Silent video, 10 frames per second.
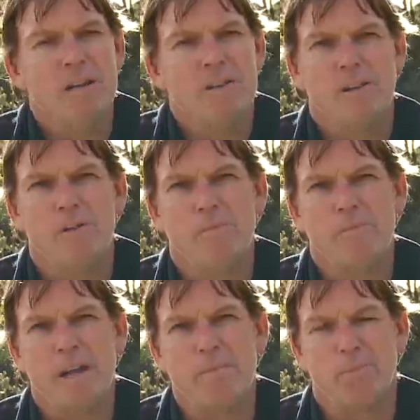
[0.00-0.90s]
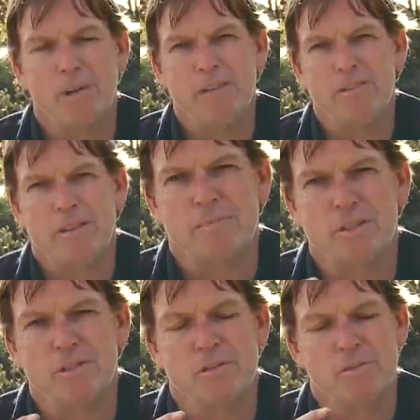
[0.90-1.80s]
So they bred them
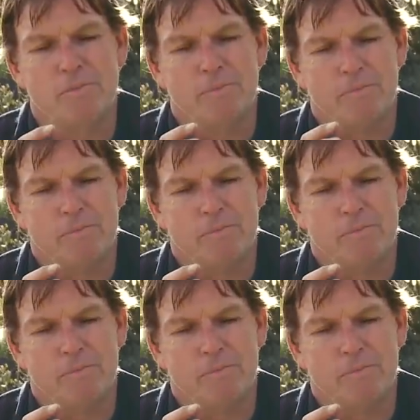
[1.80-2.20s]
to do